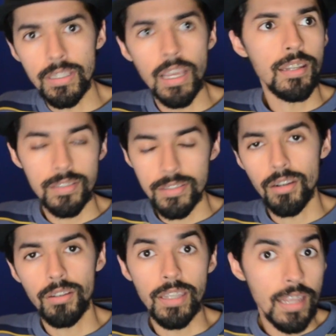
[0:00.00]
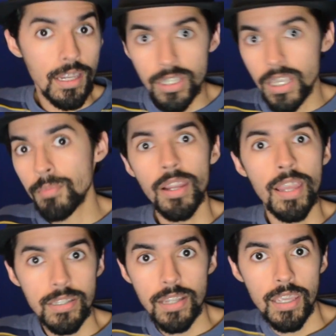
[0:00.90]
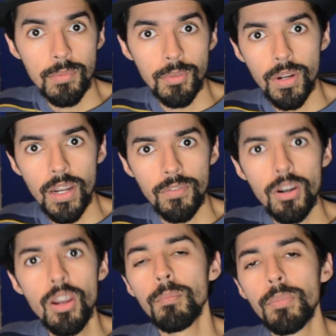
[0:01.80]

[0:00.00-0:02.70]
not necessarily an ecchi game or a hentai game or whatever,